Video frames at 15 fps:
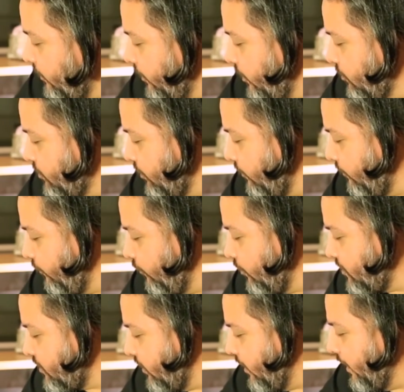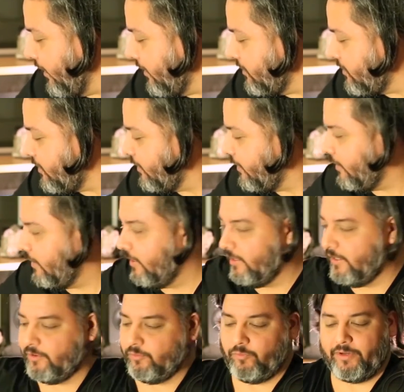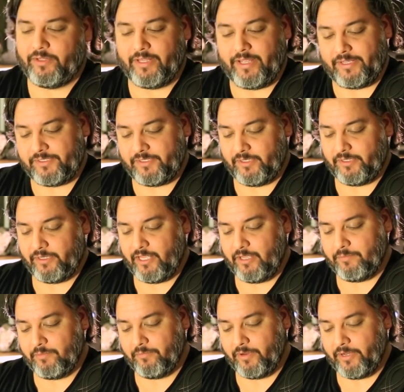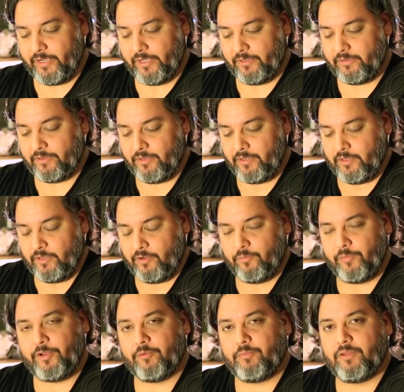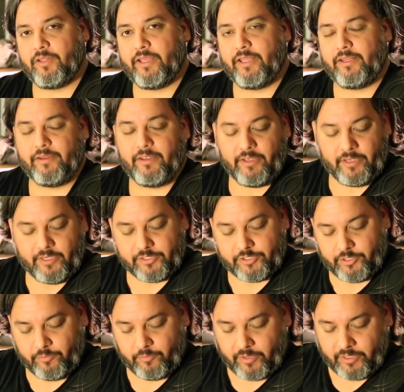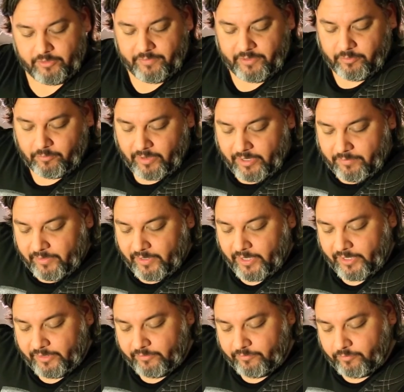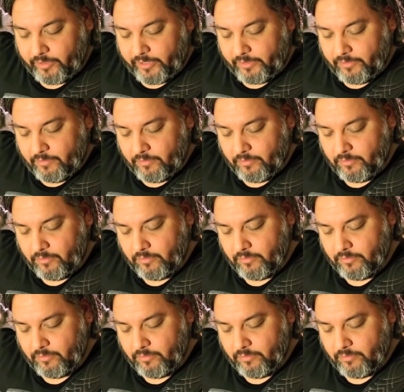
those are the 4 slides. One last thing to keep in mind when you're playing is you want to be right behind the fret.